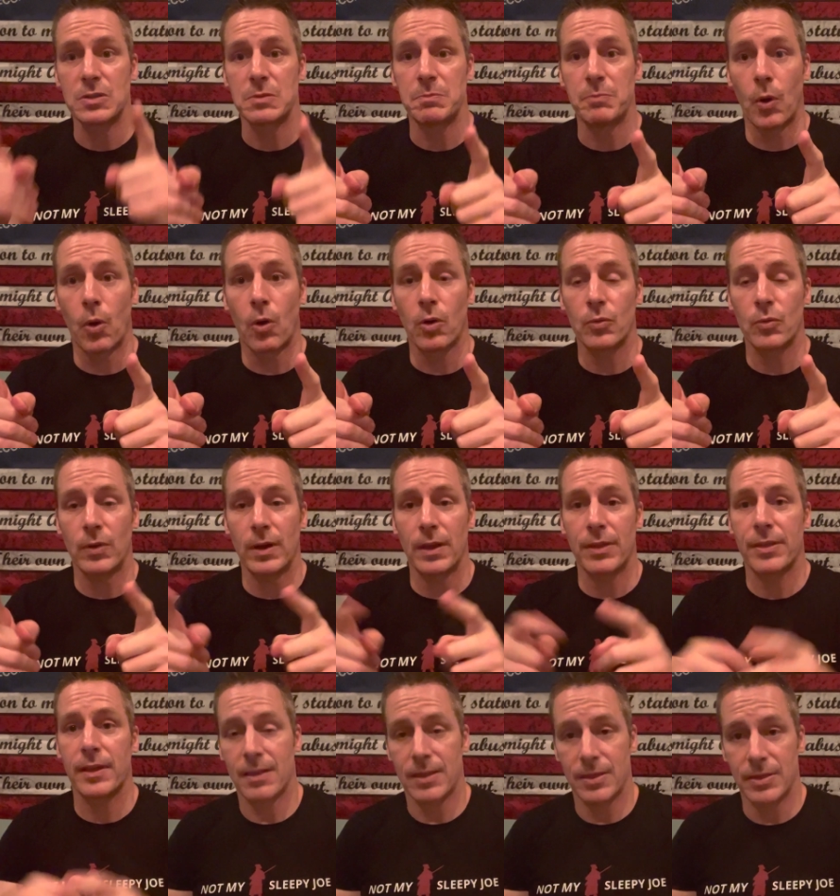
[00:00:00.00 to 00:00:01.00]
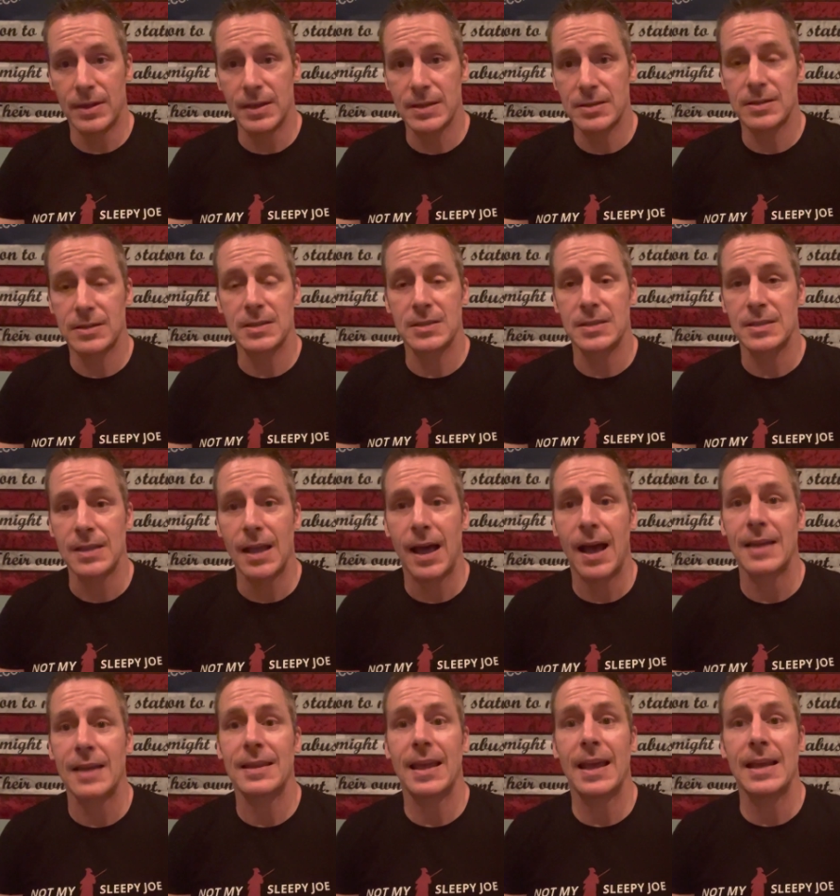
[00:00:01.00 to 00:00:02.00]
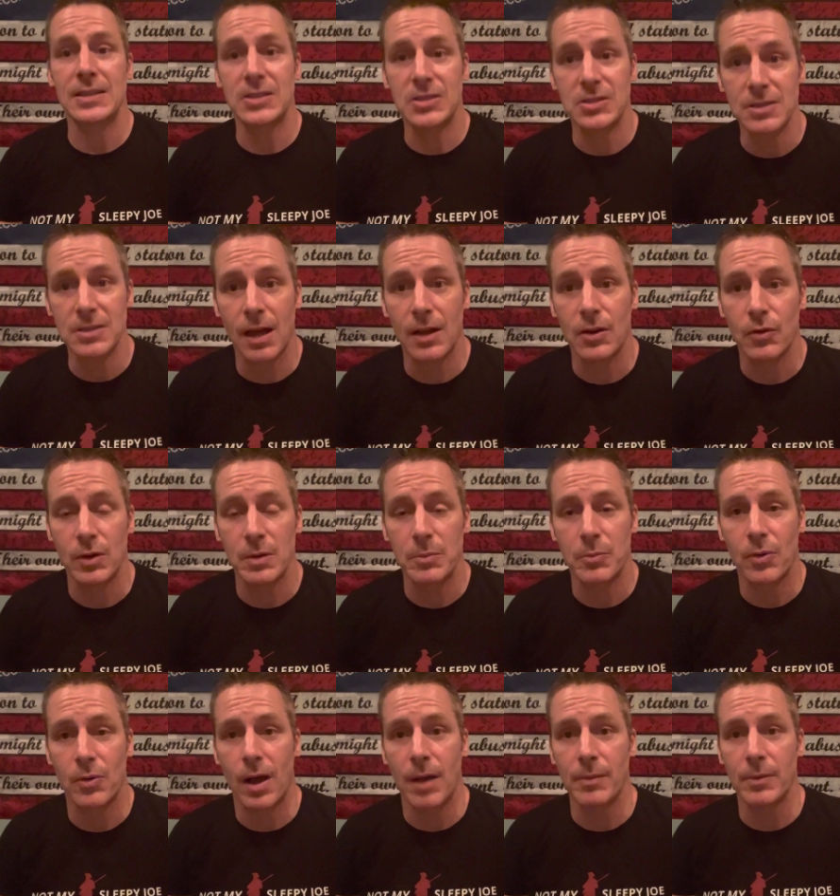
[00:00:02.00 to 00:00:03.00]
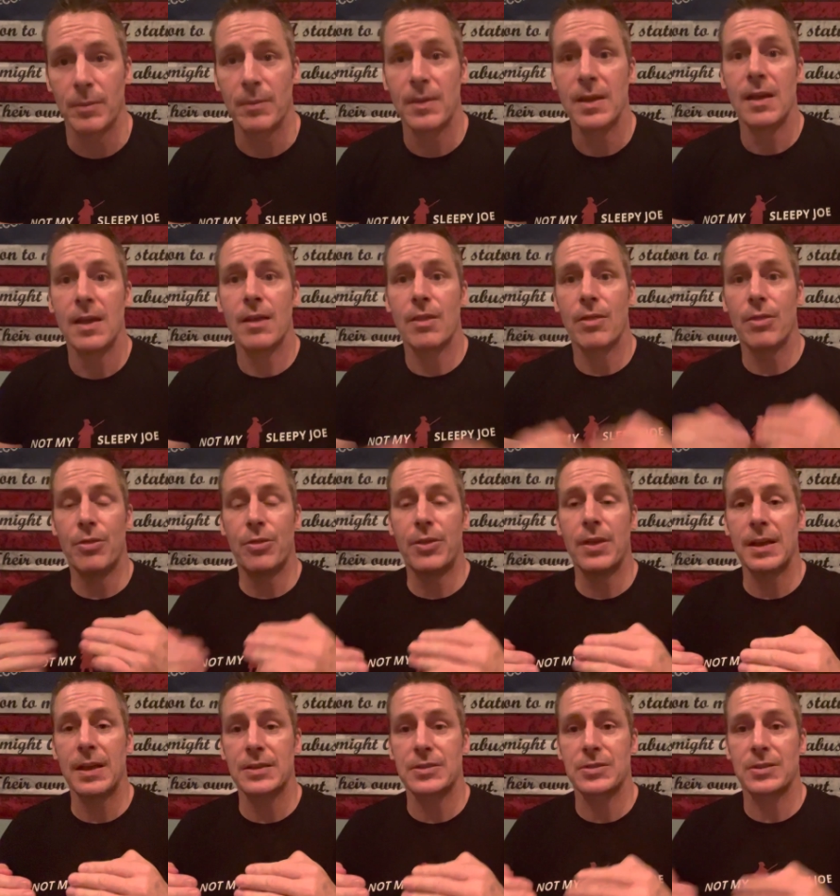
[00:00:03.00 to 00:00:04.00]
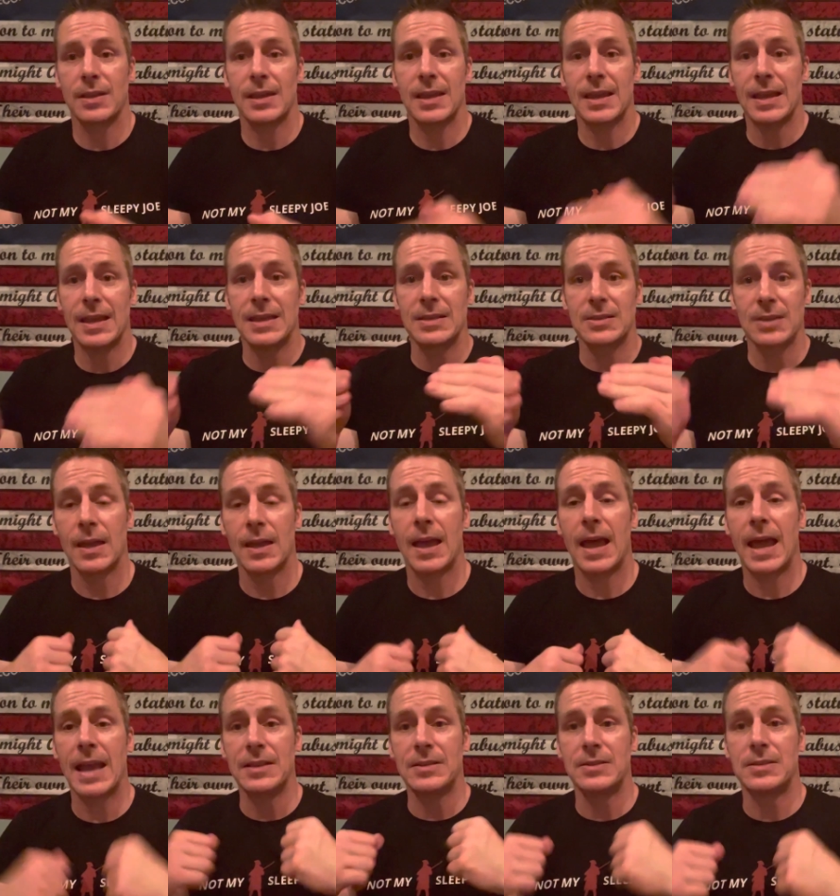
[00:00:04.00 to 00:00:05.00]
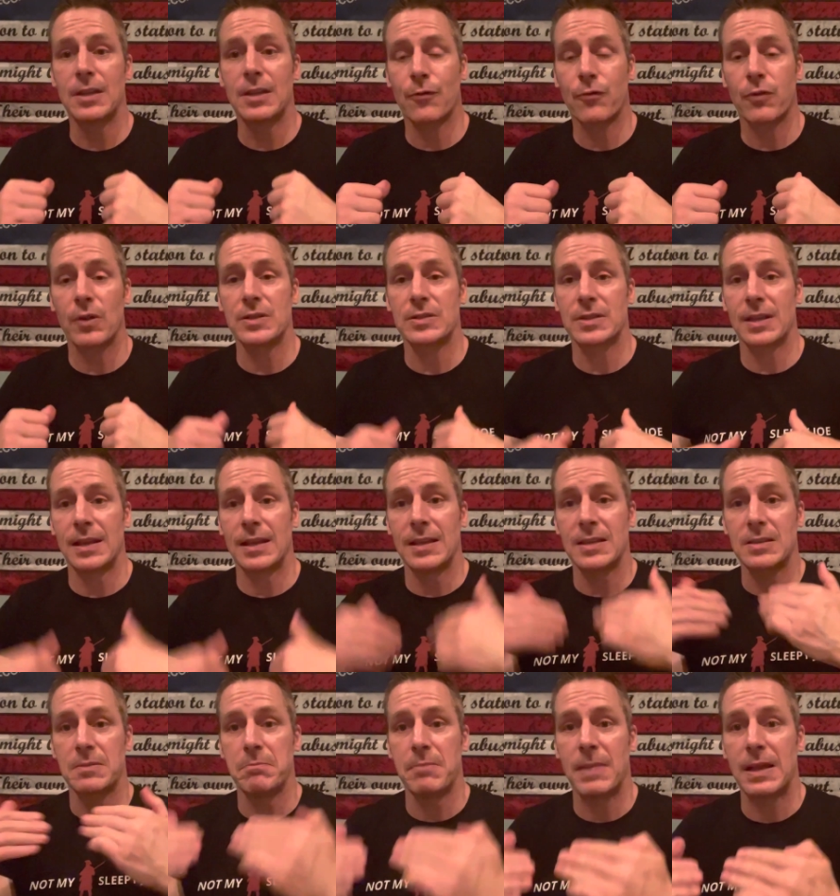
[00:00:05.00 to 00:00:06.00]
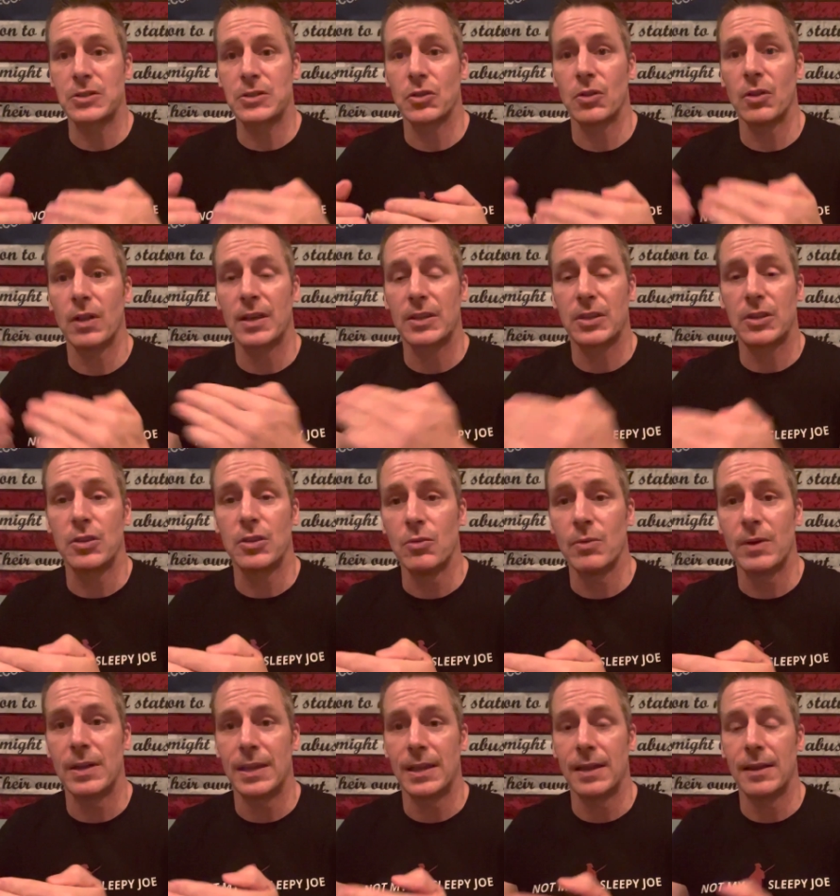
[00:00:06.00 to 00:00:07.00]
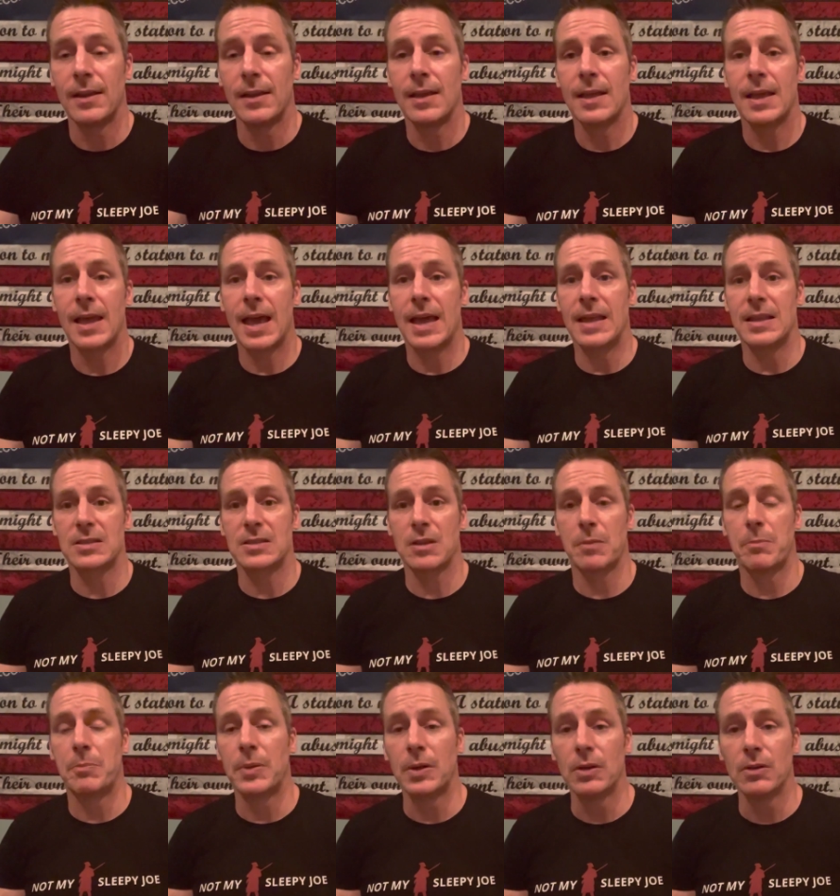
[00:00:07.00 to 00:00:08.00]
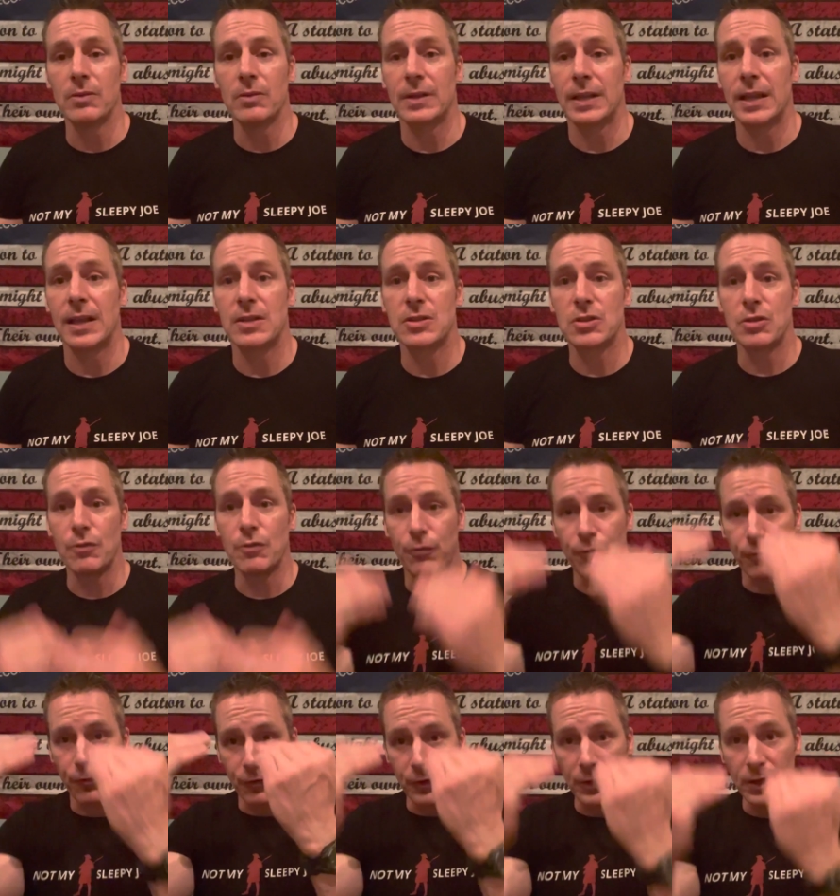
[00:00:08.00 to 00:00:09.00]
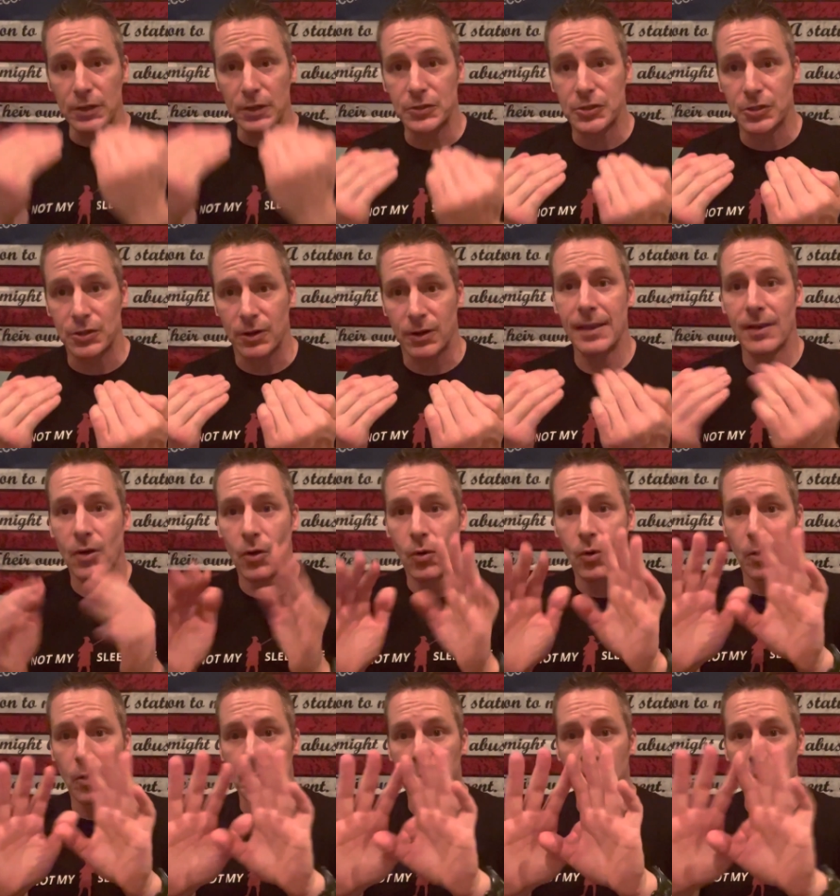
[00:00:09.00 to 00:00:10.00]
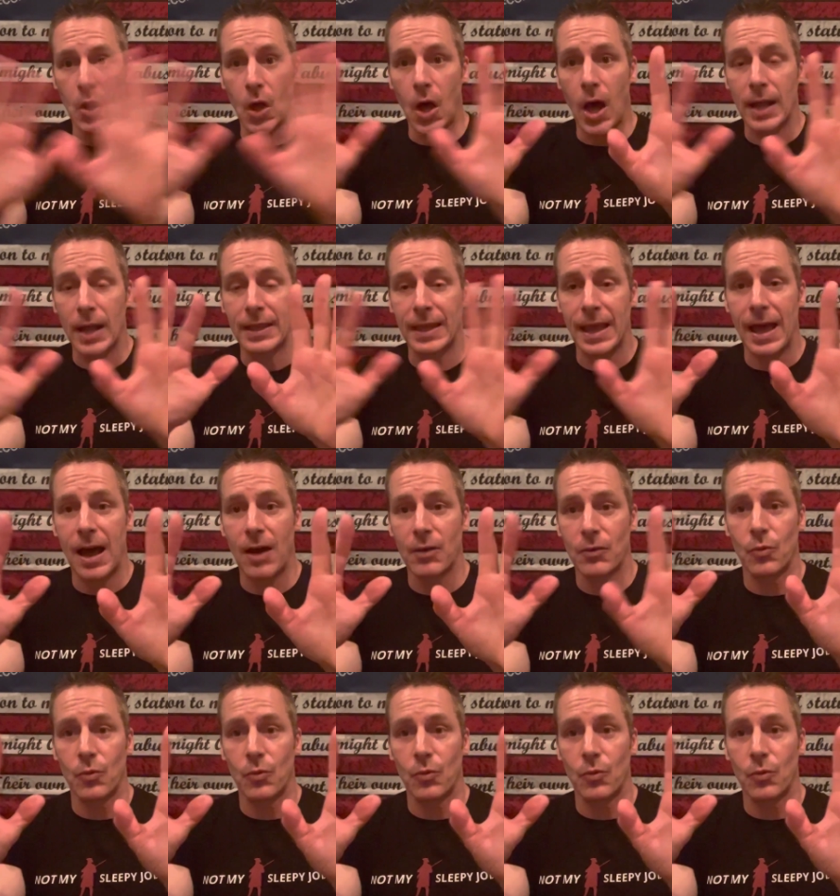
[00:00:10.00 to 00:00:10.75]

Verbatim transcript: born with. This is not a stuttering problem. This is a difference in his mental acuity and his ability to filter or block out